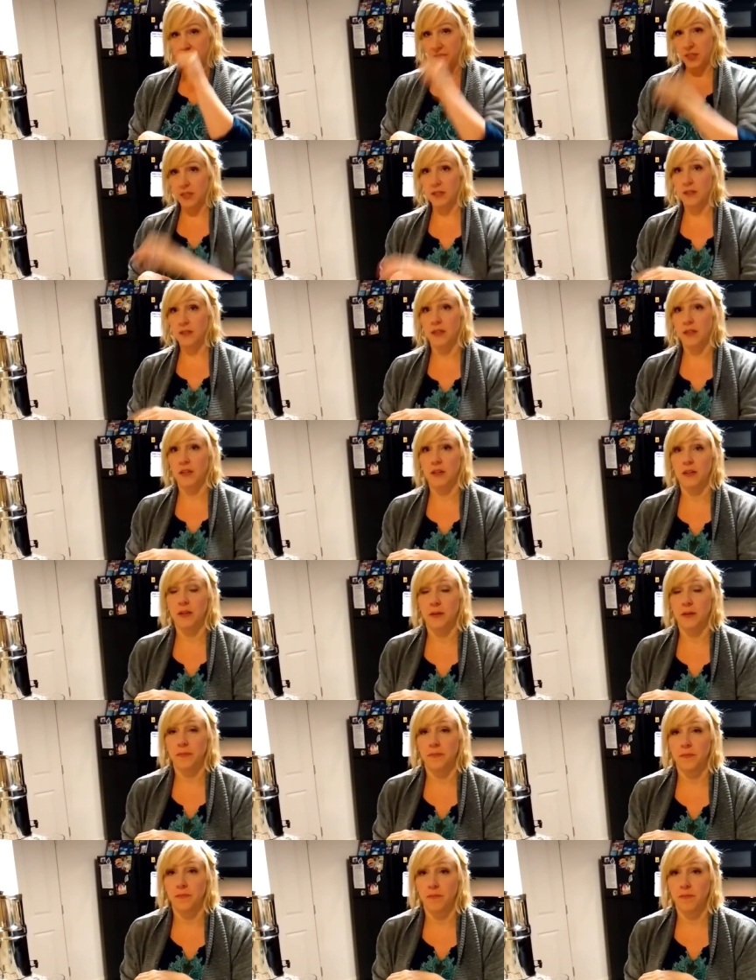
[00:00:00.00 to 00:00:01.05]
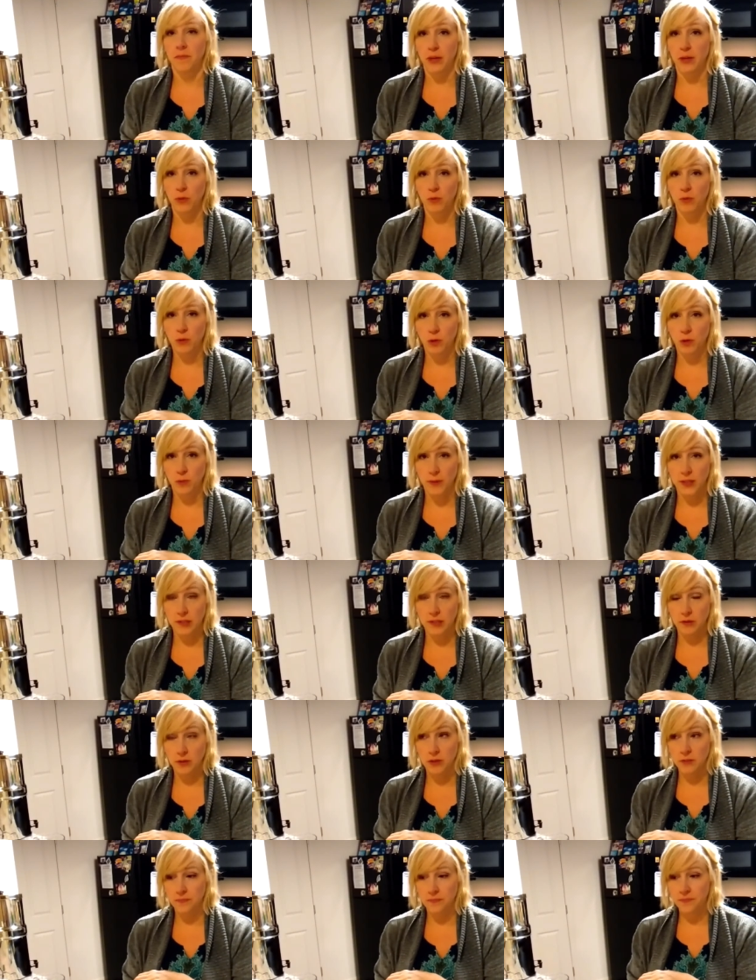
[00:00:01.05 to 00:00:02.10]
In my Grolsch
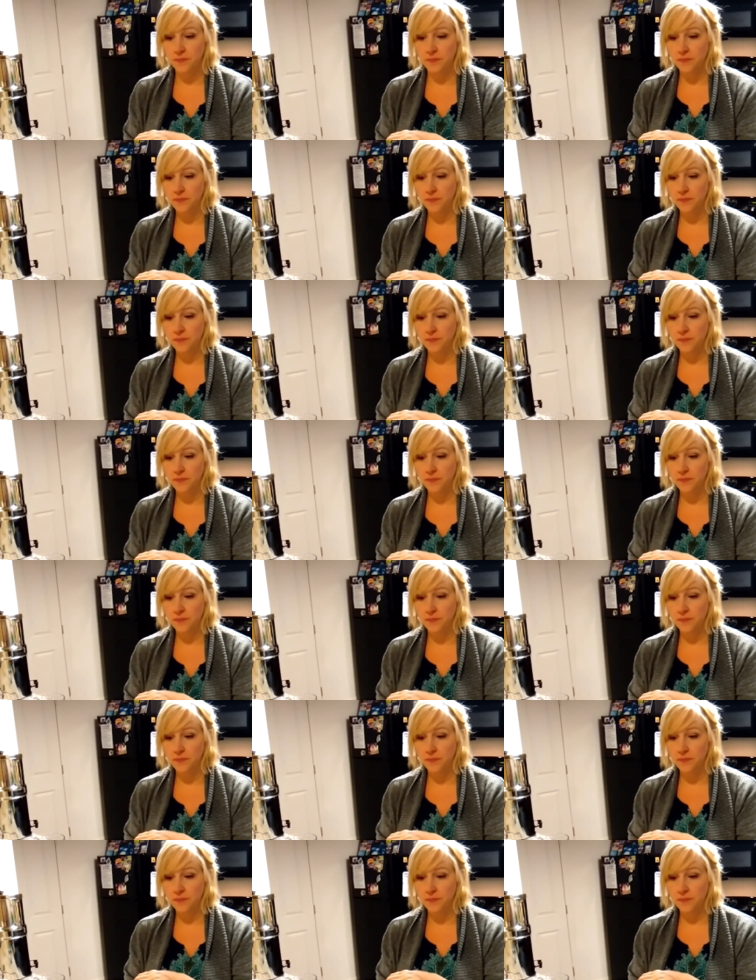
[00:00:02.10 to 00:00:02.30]
bottles.